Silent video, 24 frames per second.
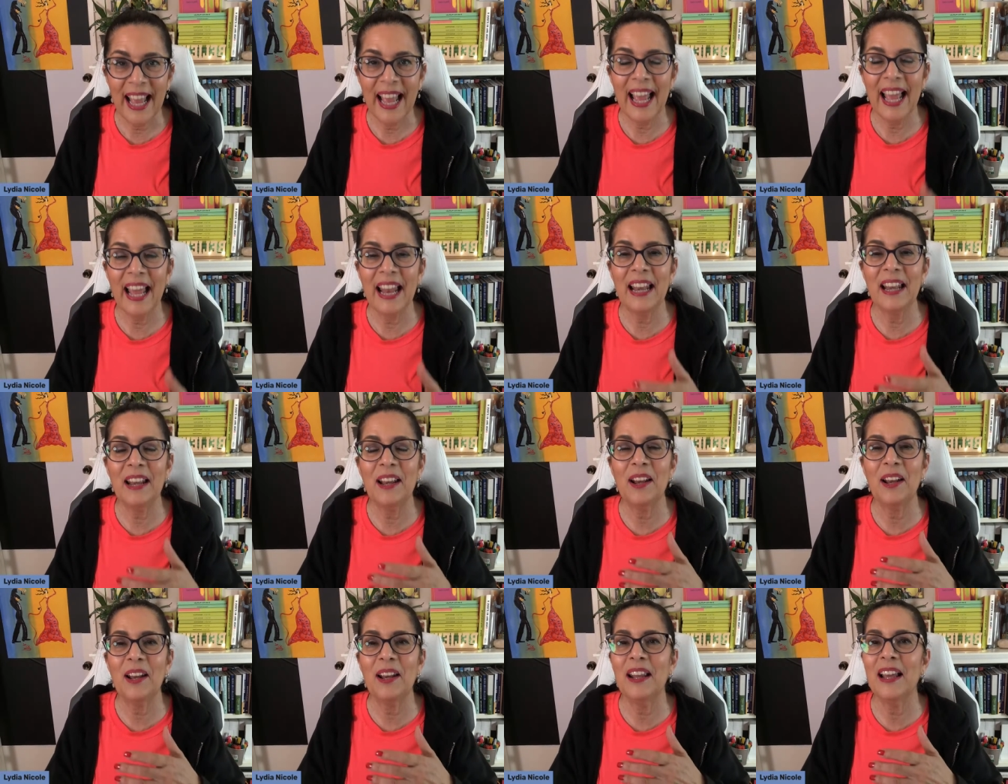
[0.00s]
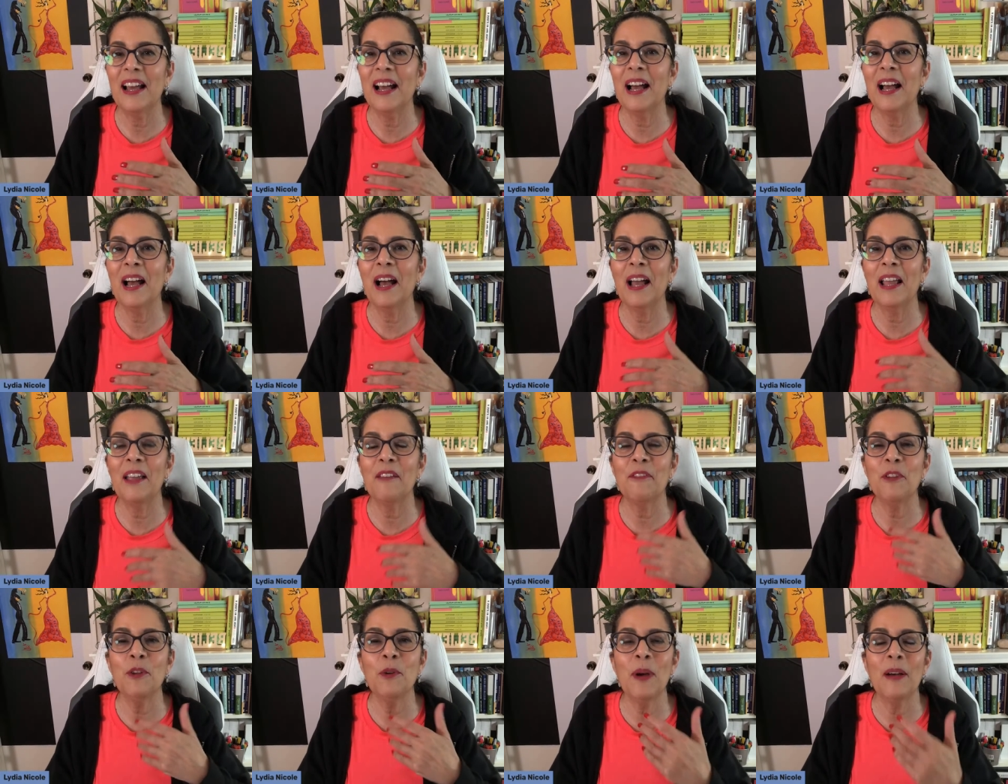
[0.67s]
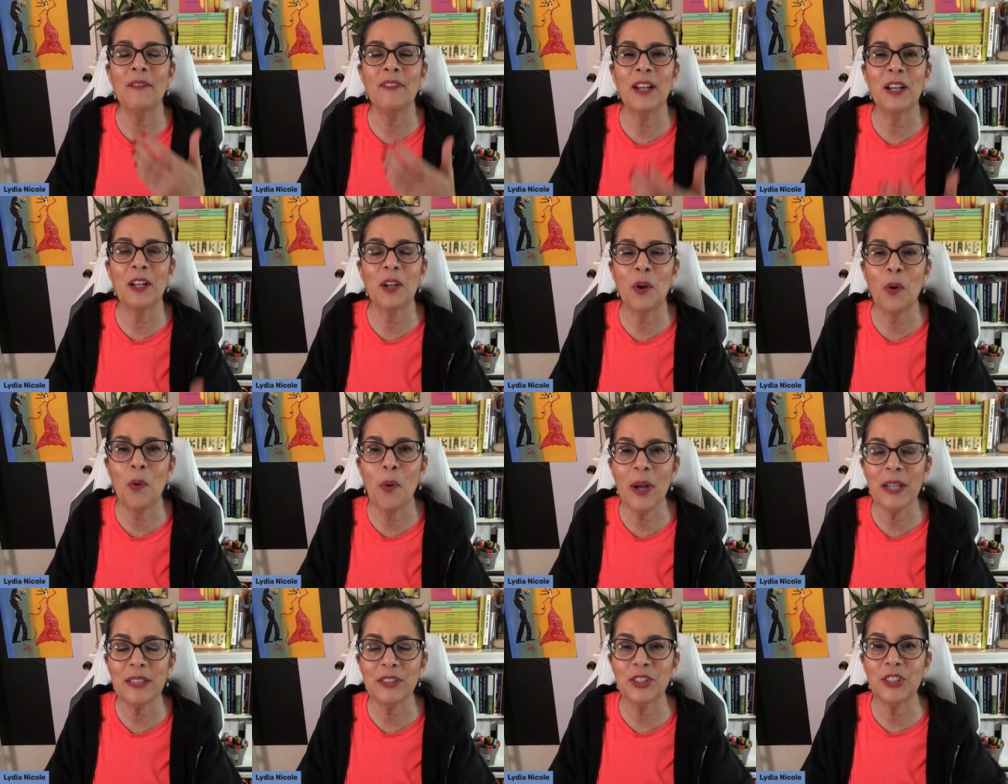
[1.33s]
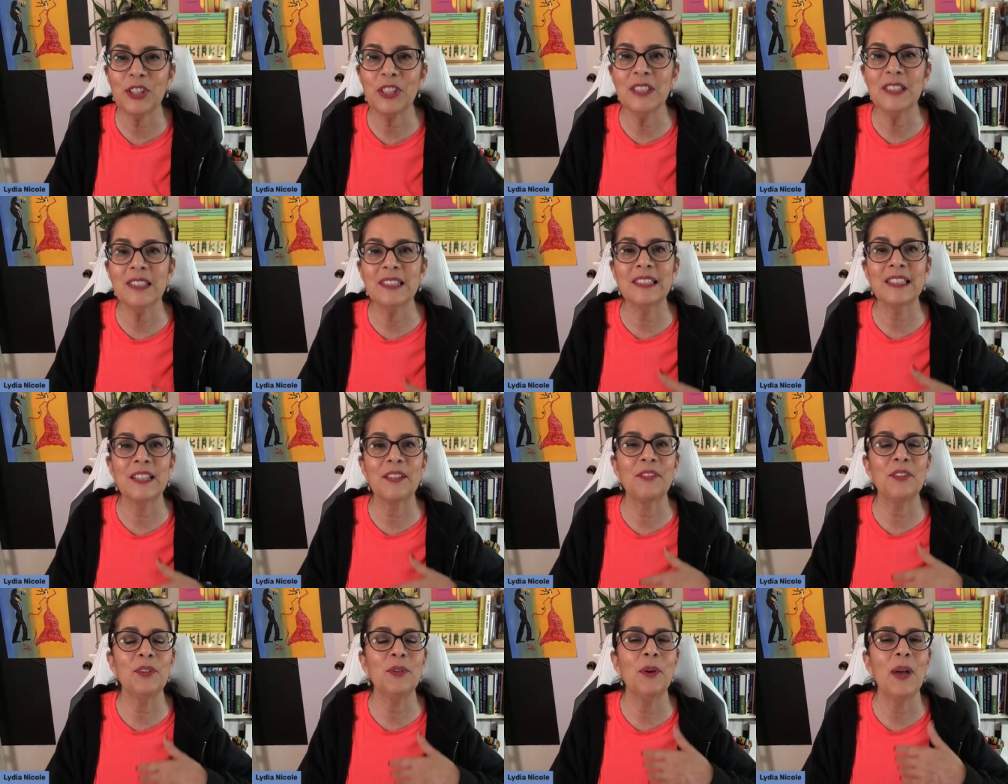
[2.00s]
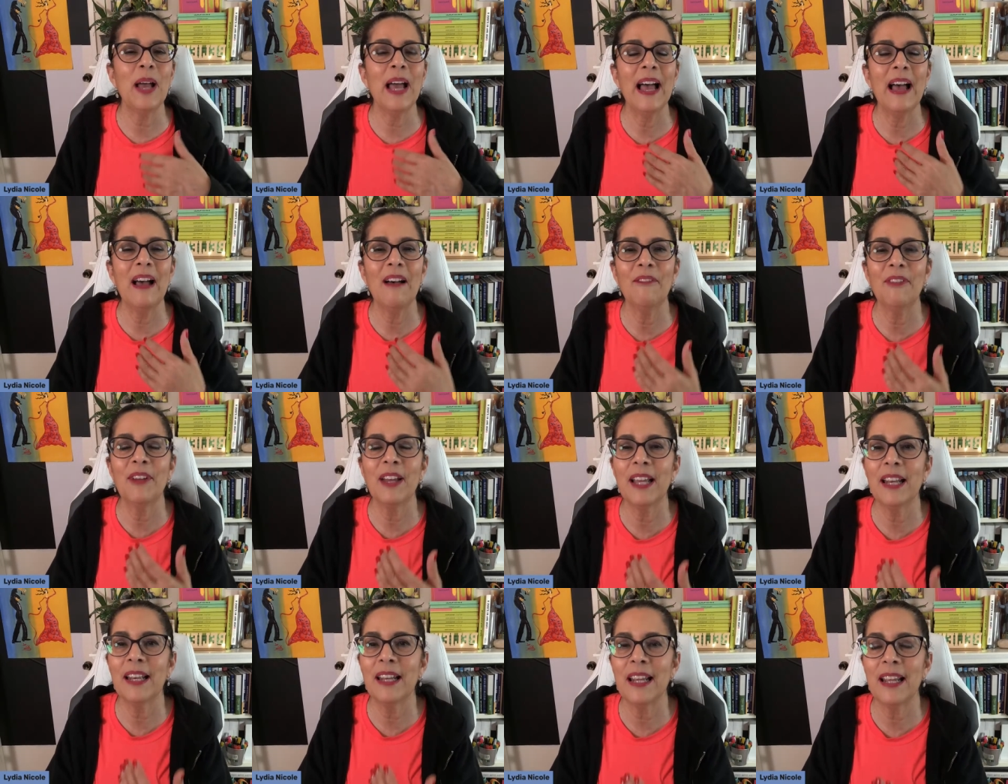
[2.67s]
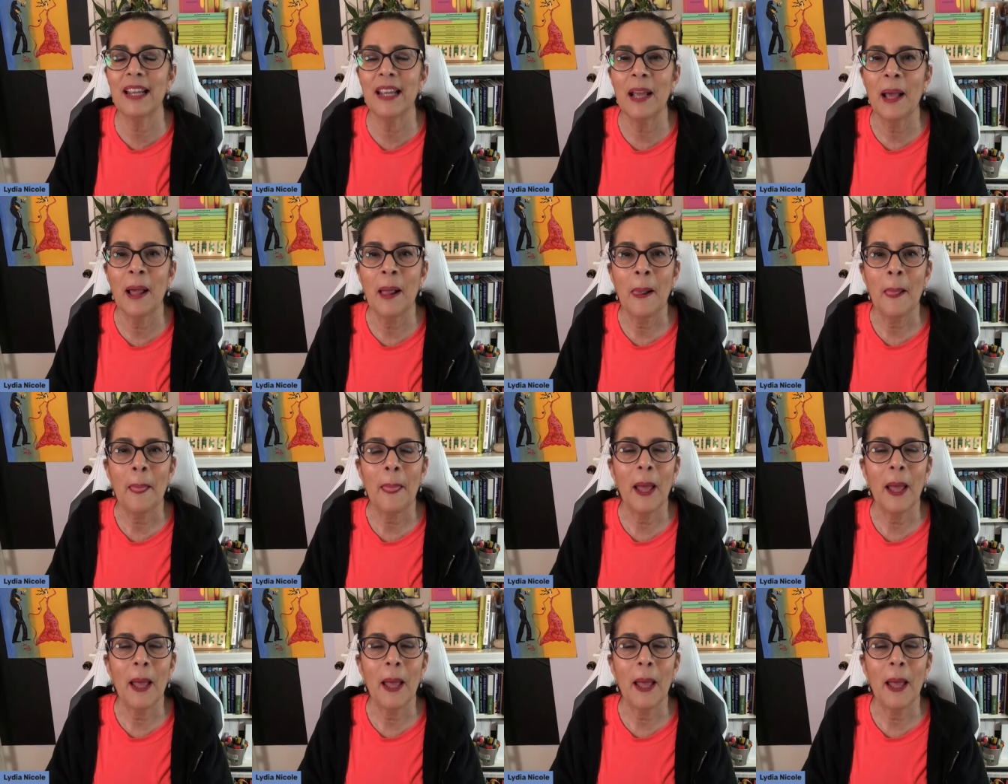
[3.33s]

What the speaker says: And if you have any questions, if you have any